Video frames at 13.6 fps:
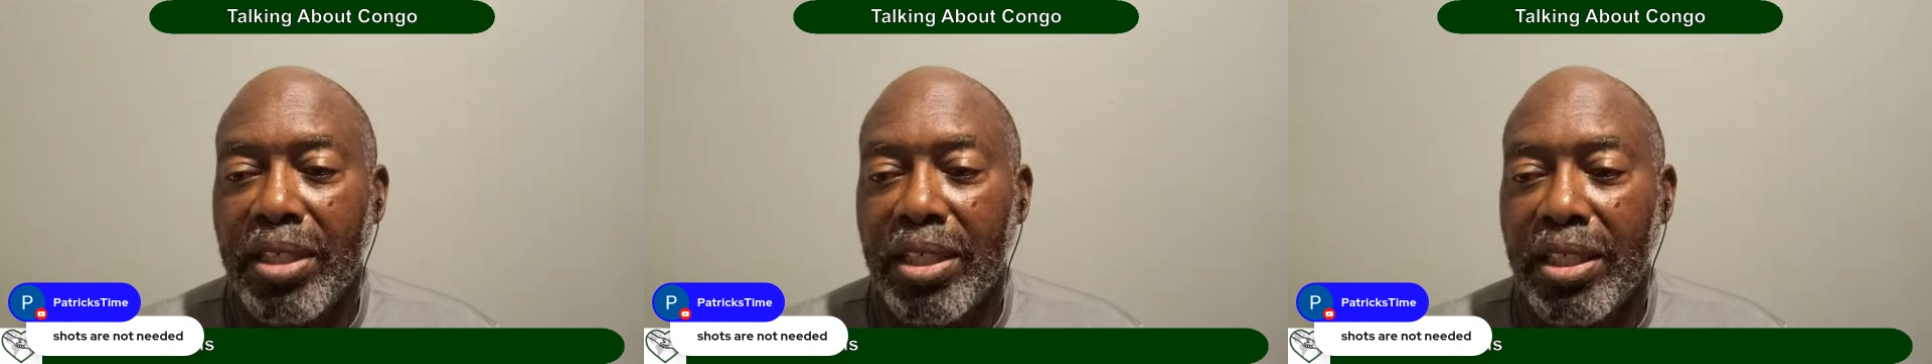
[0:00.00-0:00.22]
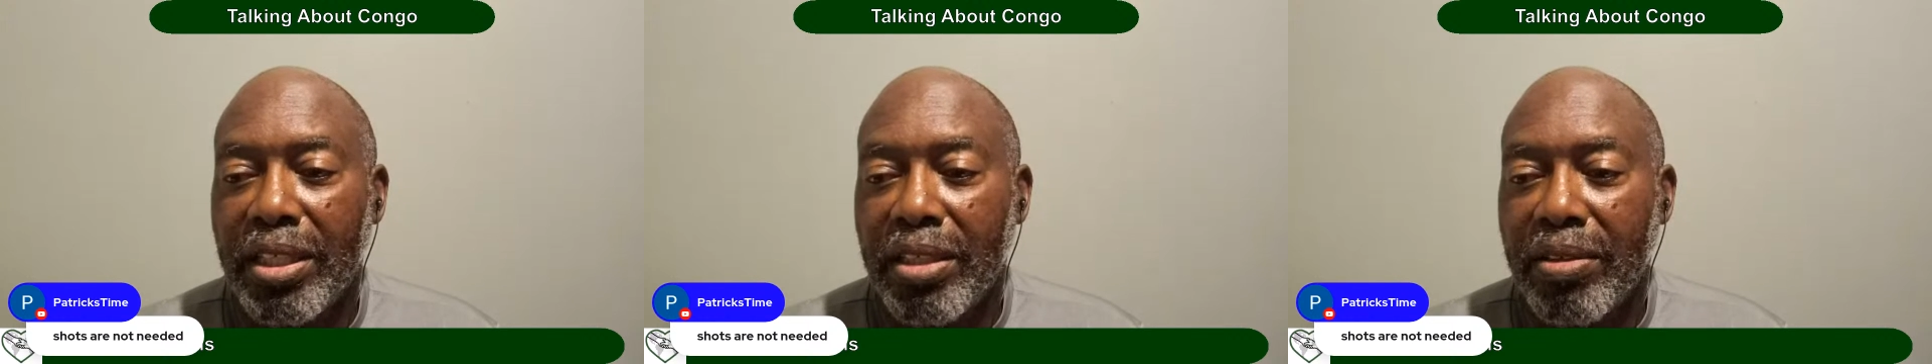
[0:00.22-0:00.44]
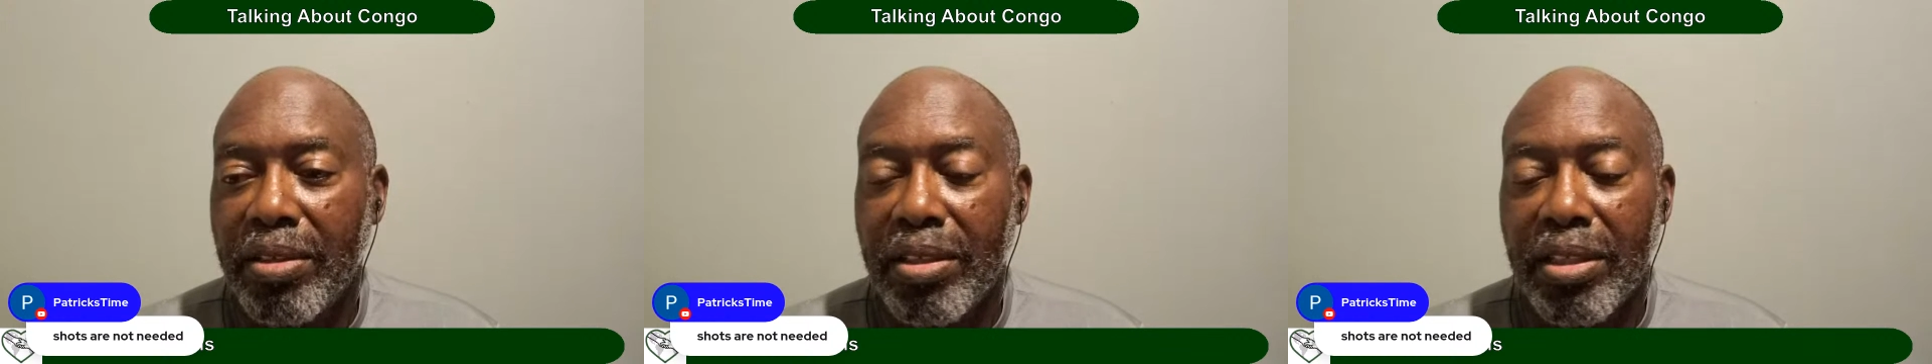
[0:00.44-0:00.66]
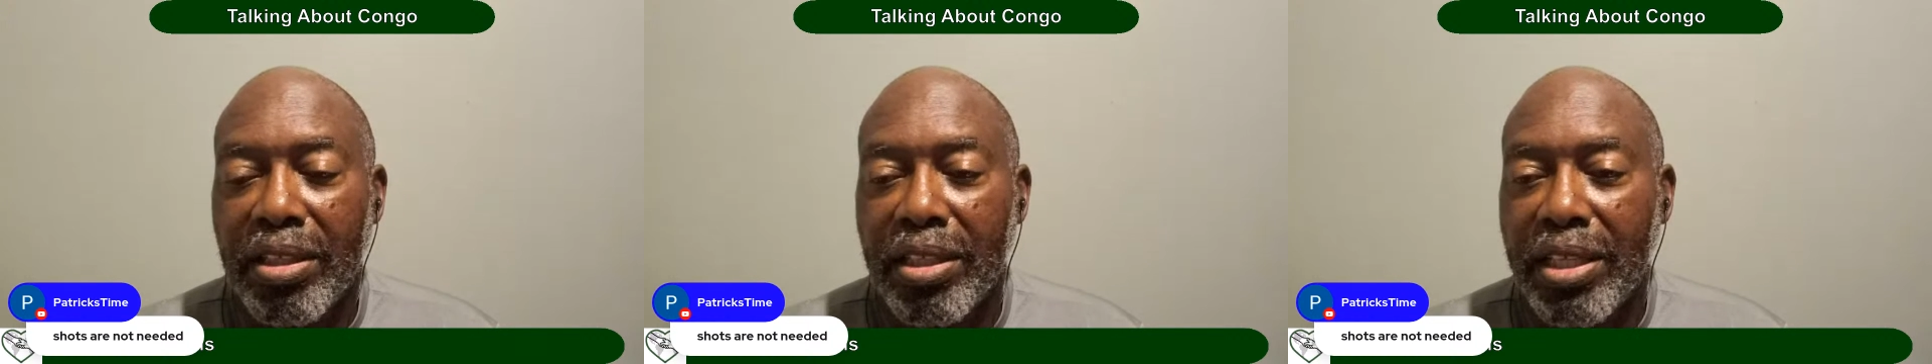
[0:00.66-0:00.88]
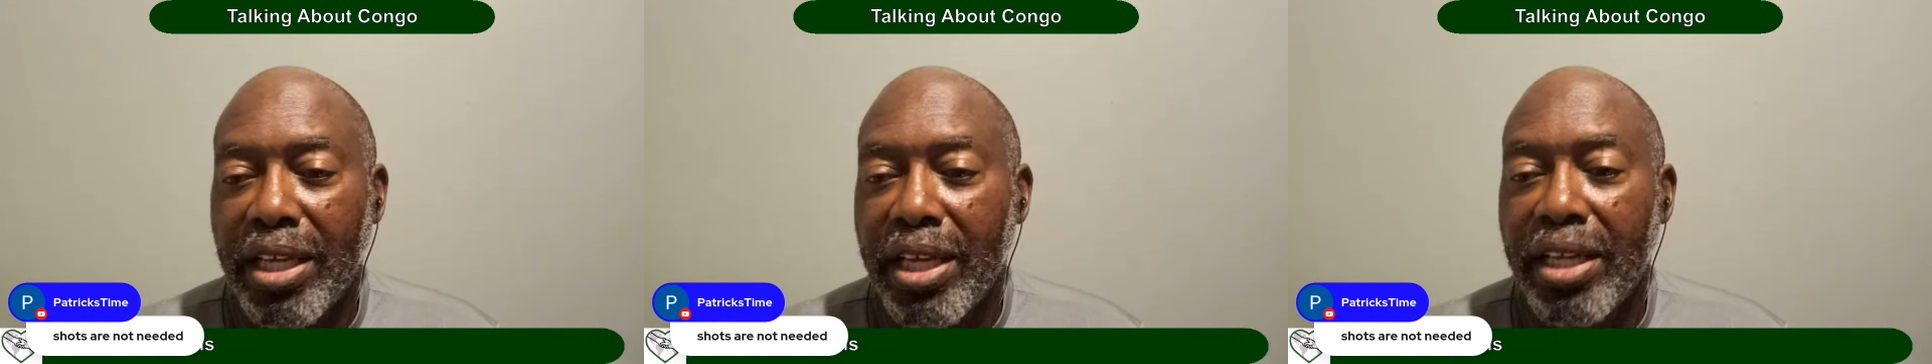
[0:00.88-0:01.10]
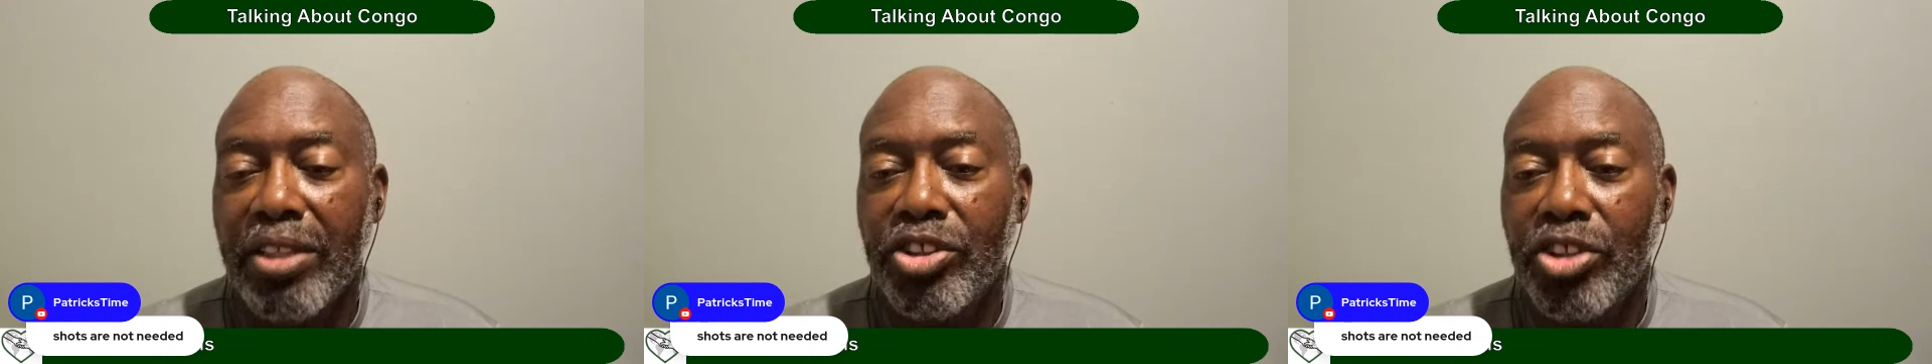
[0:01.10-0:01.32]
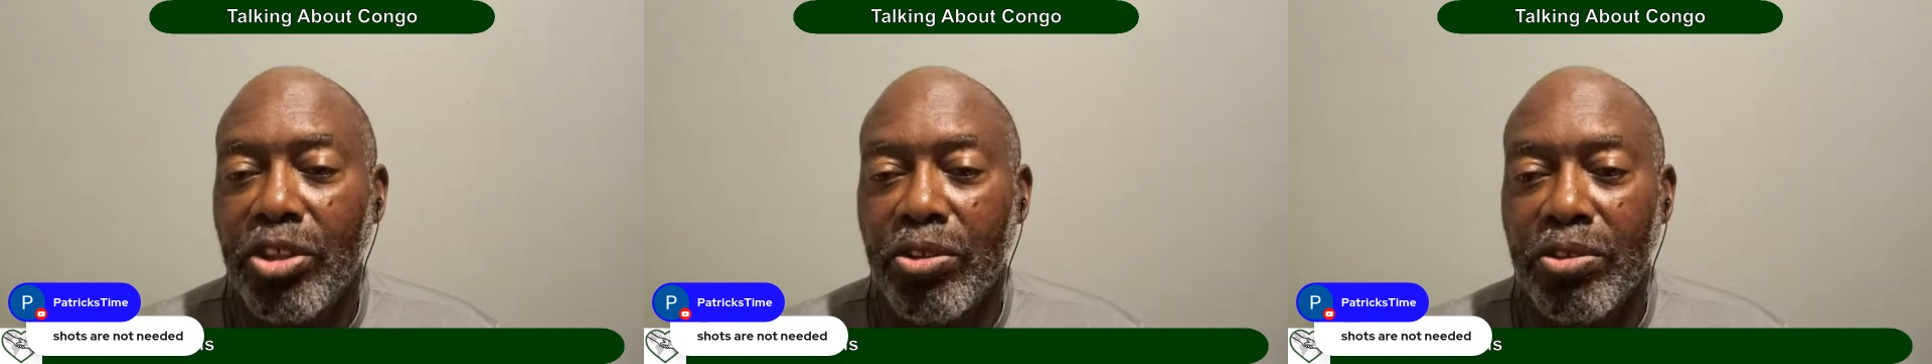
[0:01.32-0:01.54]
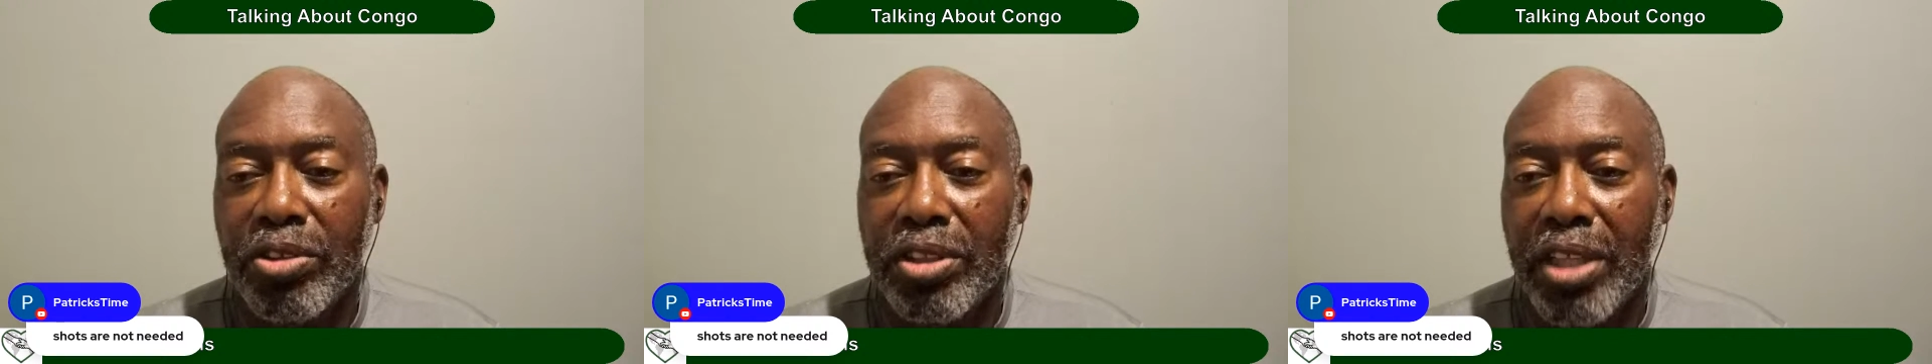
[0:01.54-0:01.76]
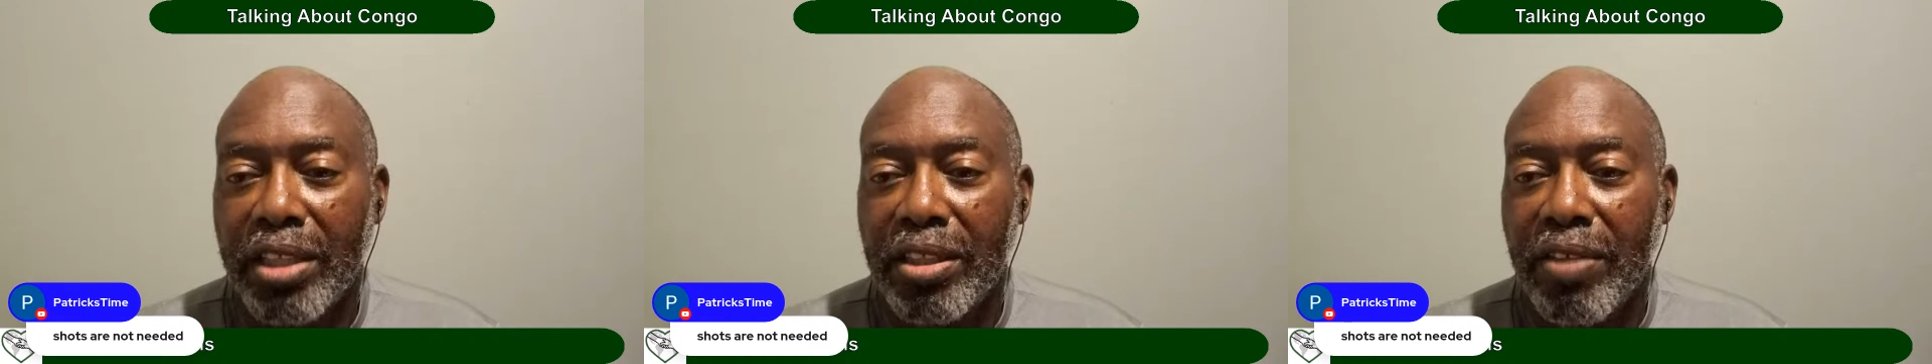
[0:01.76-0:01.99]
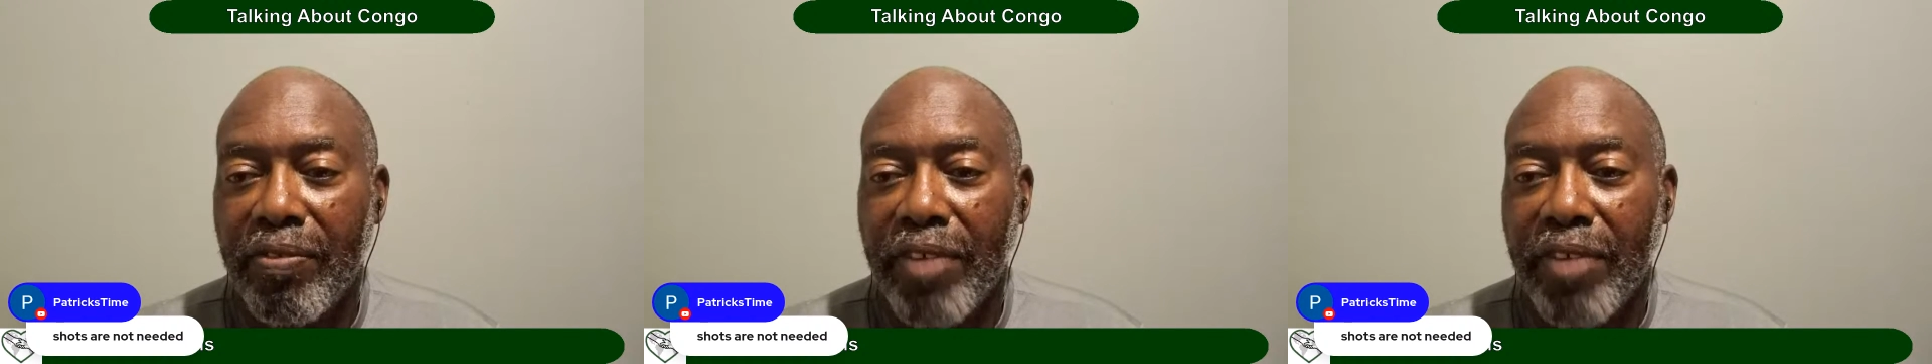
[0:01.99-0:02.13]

and they chose not